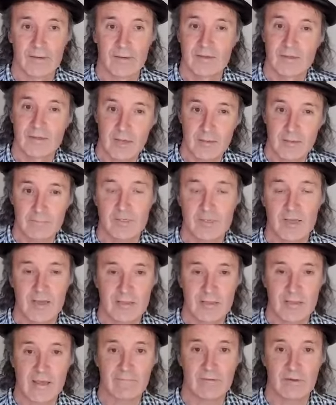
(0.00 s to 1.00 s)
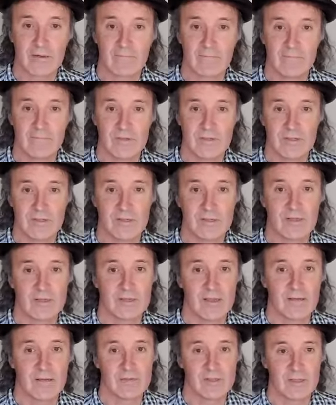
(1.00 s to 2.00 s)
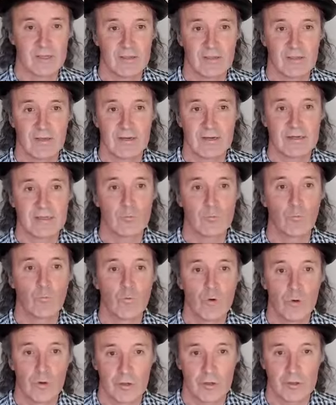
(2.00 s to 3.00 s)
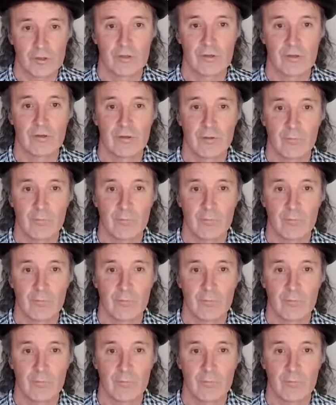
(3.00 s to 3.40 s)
Some South African visitors have said that it is worse